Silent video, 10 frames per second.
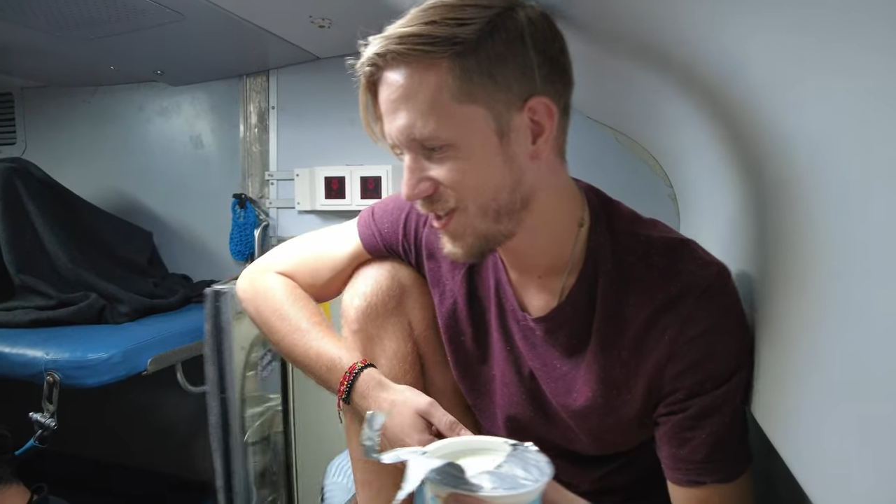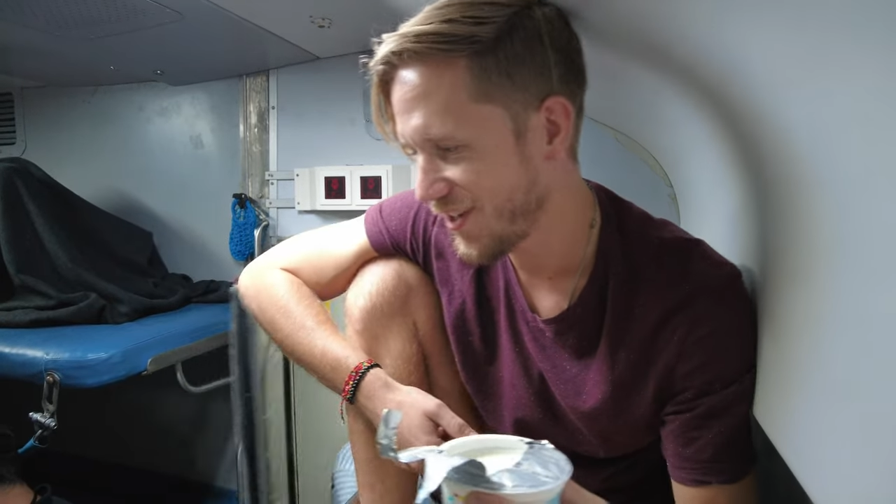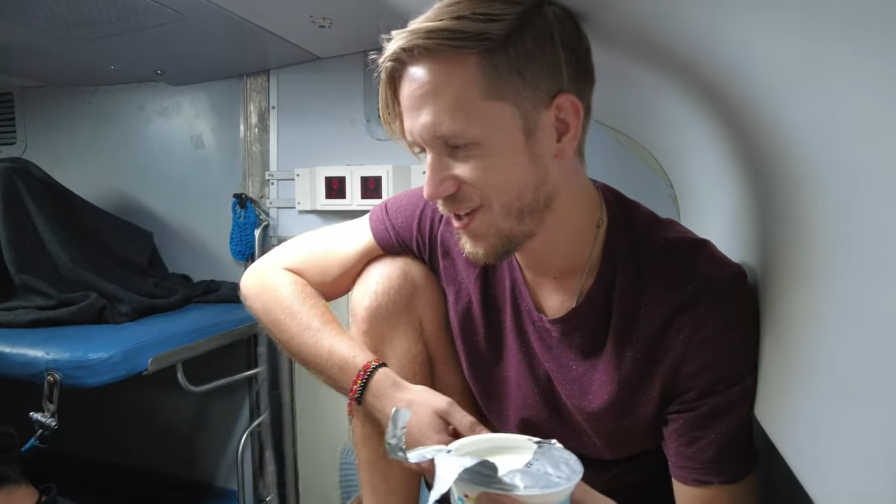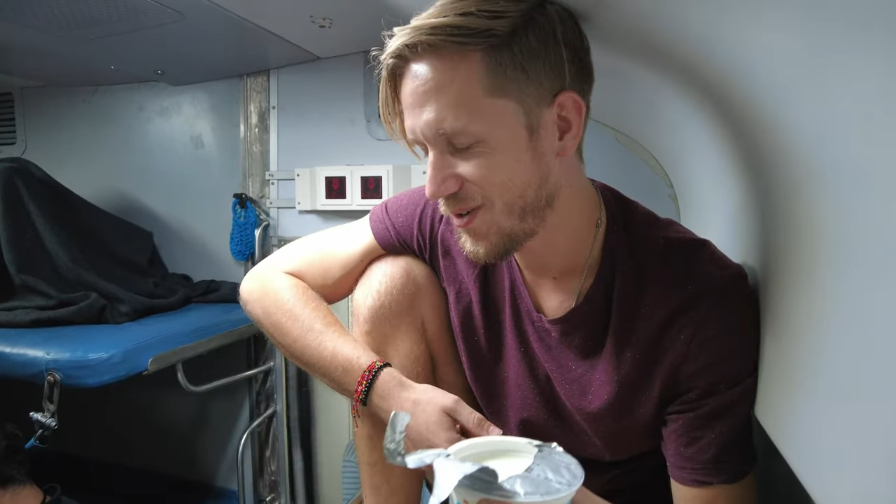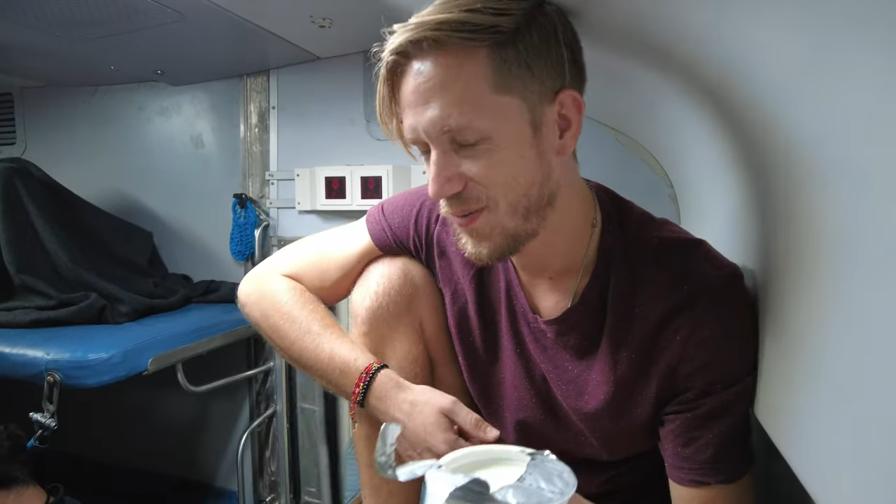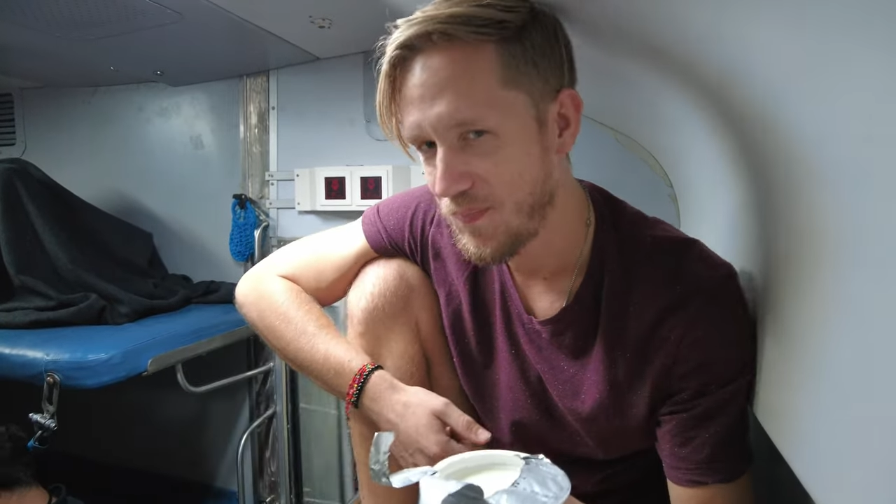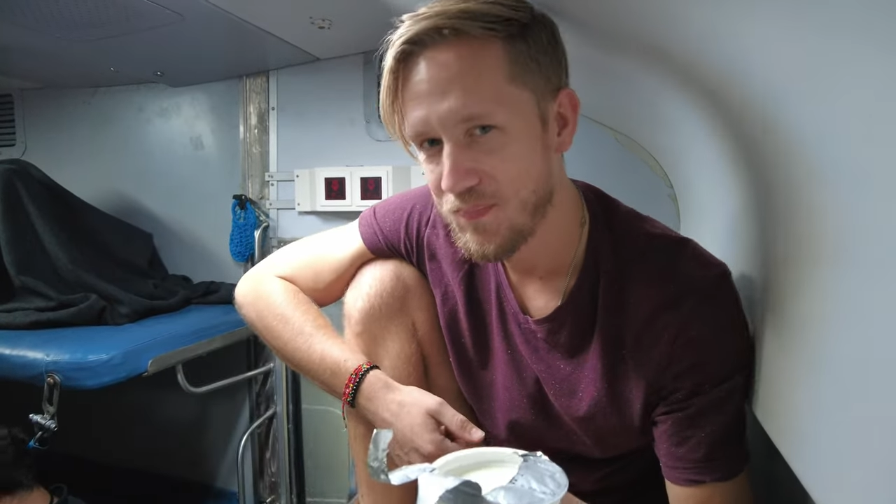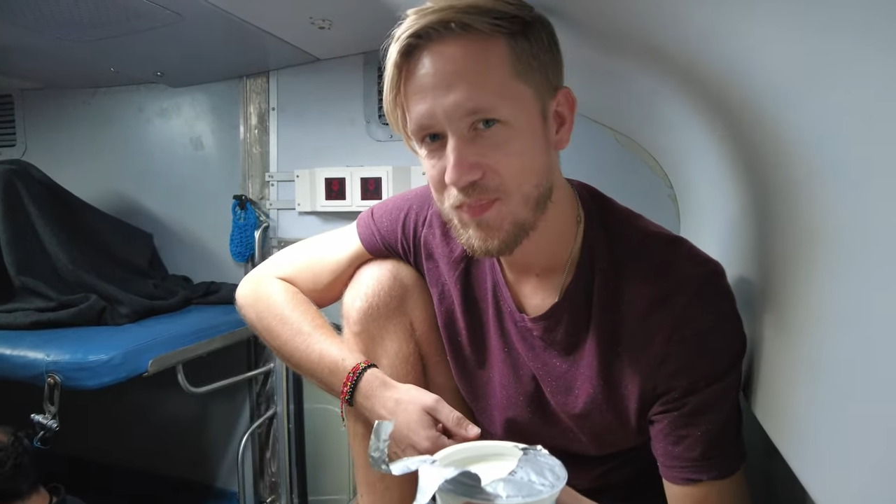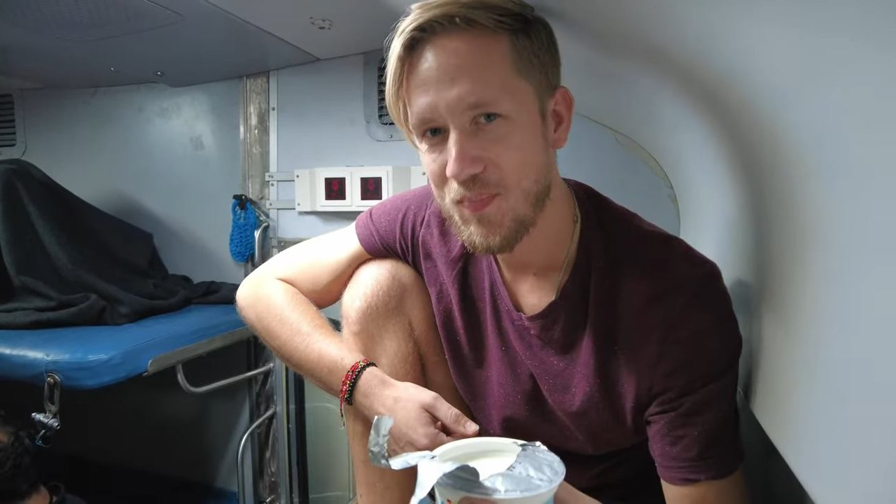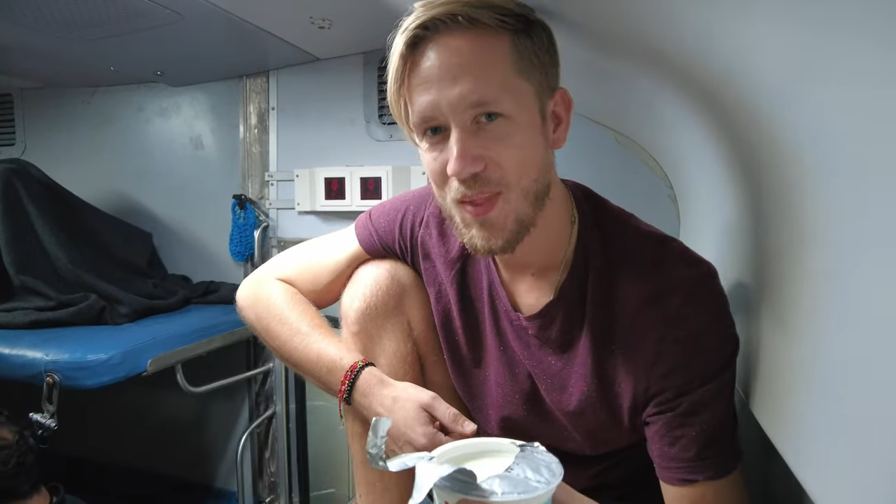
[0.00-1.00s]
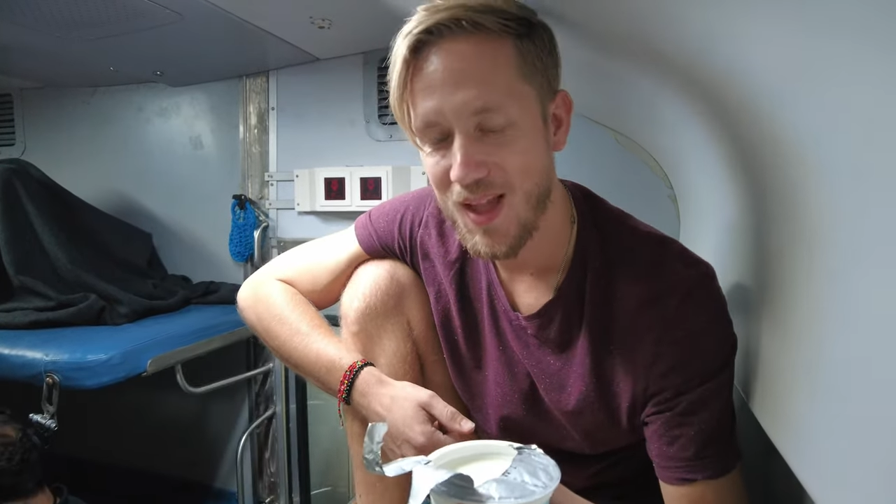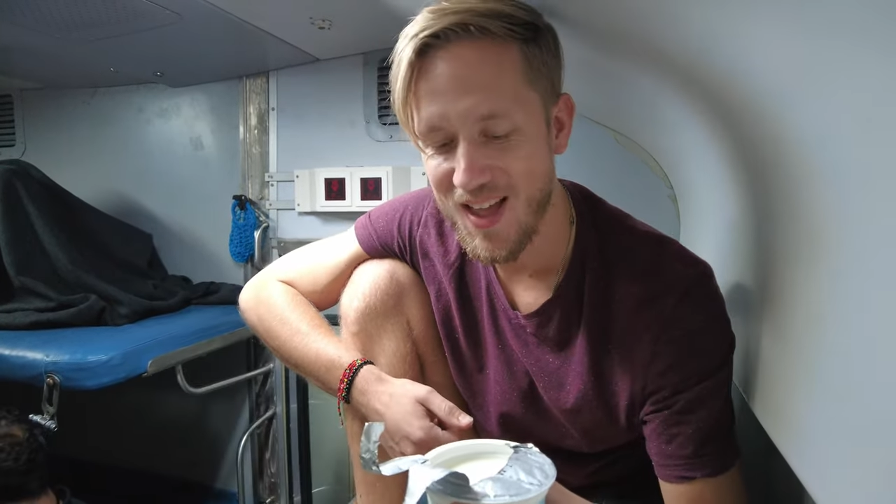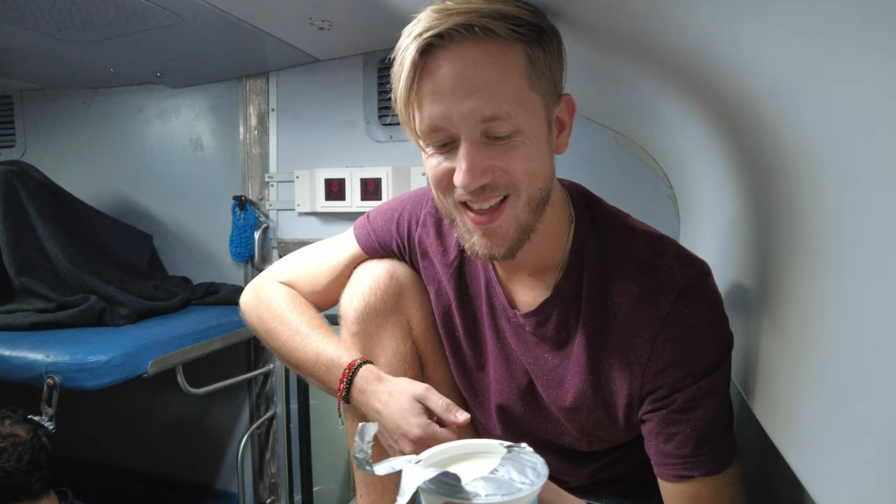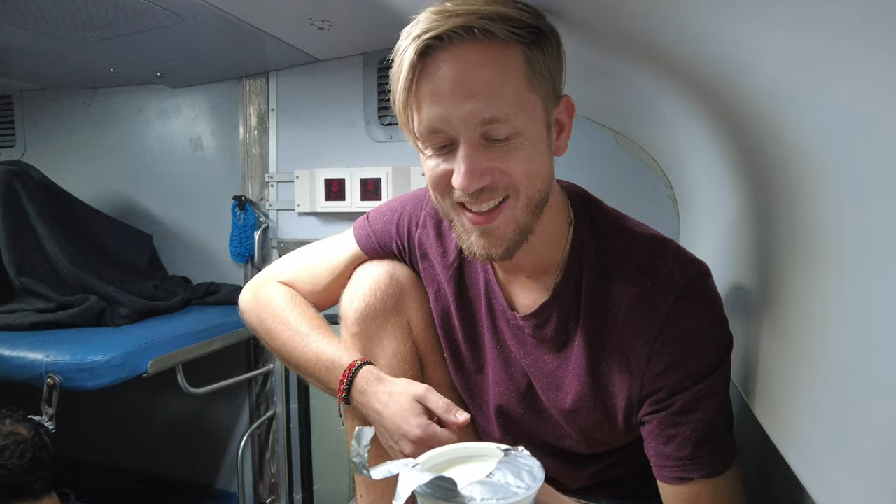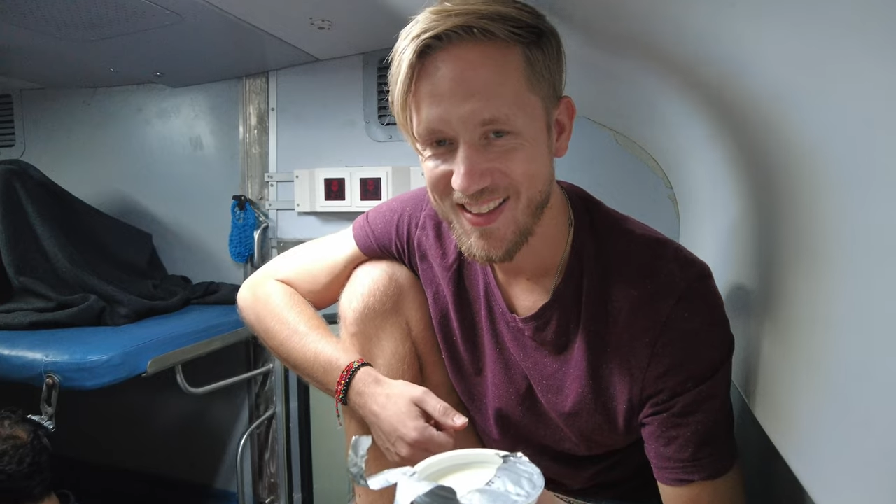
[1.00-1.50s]
Thank
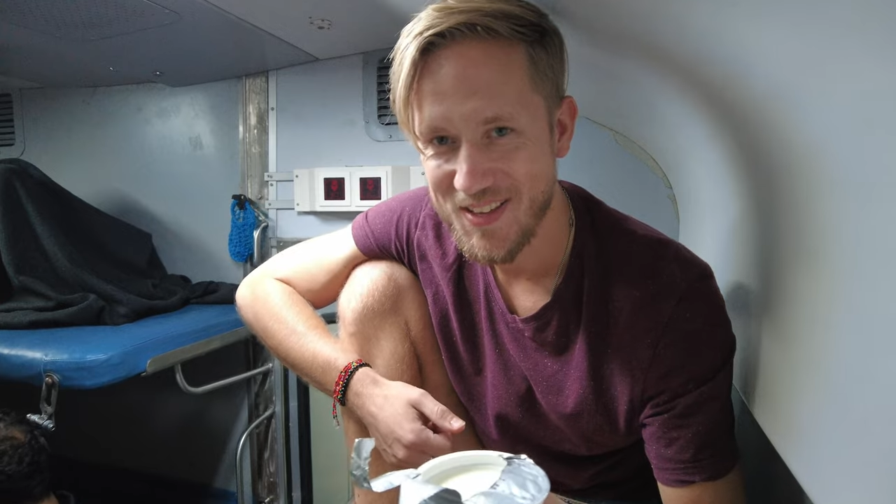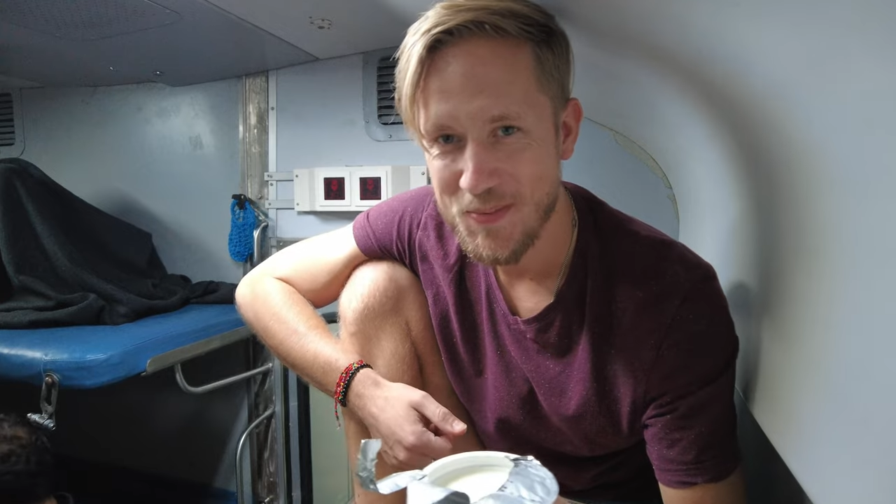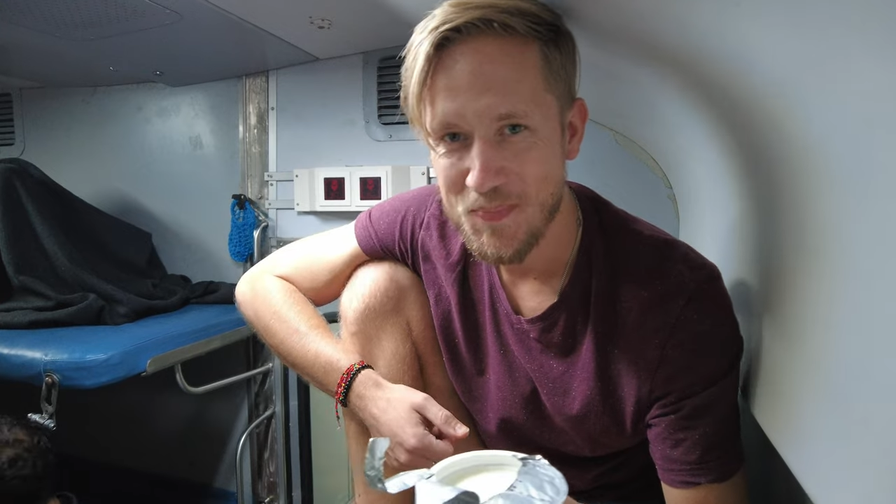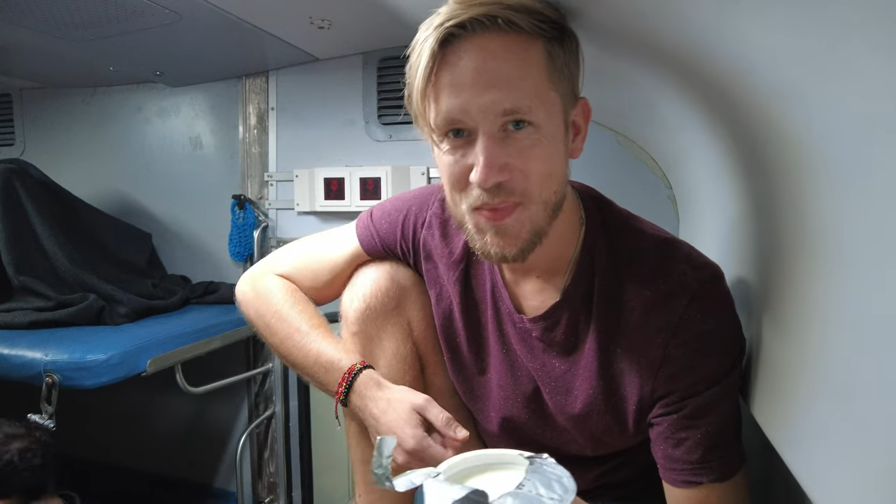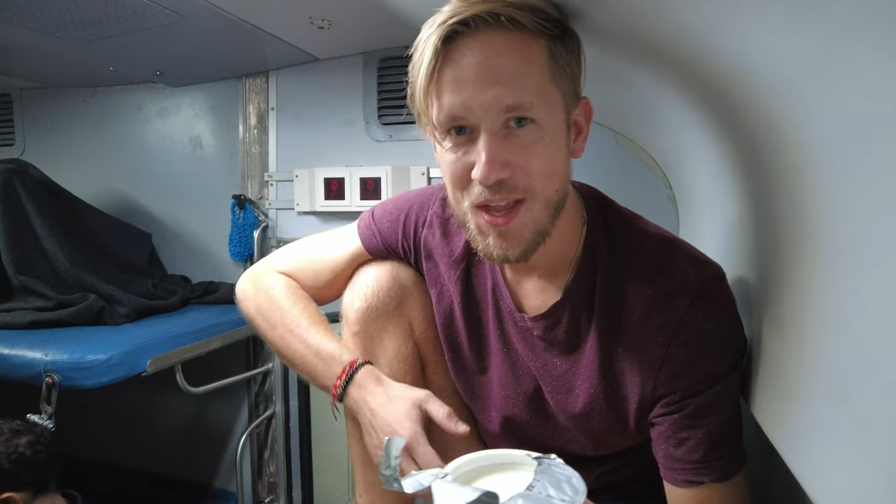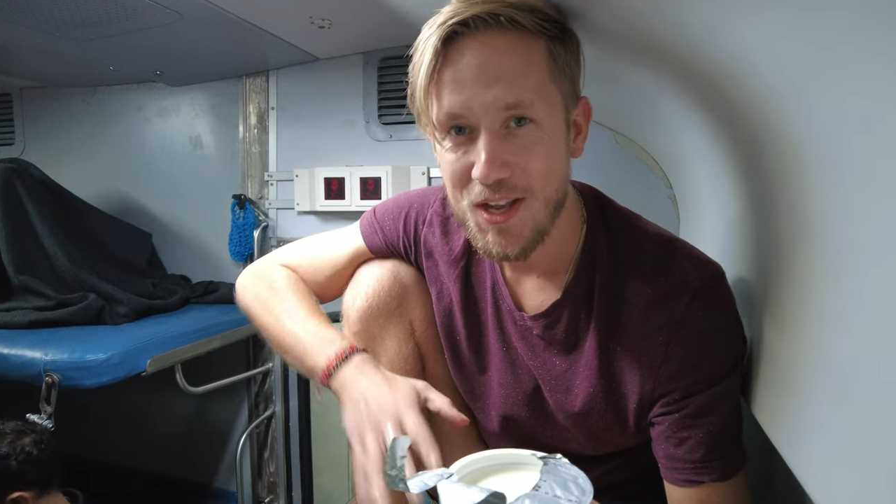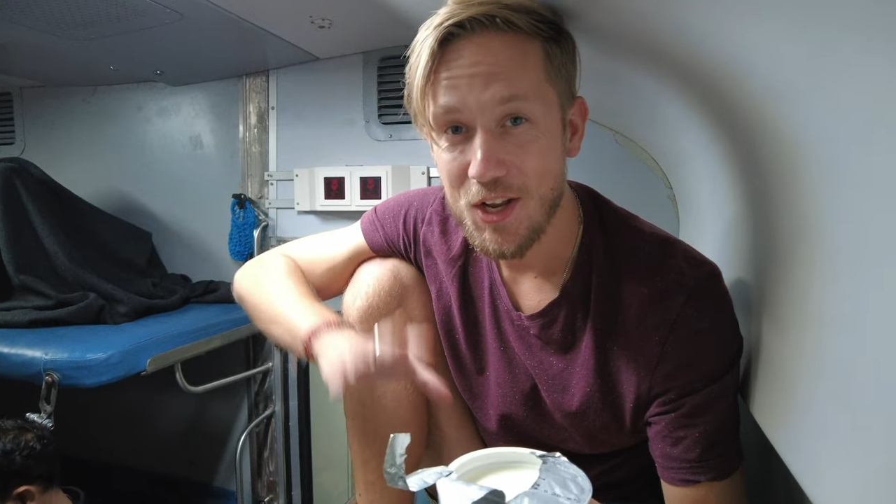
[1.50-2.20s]
you.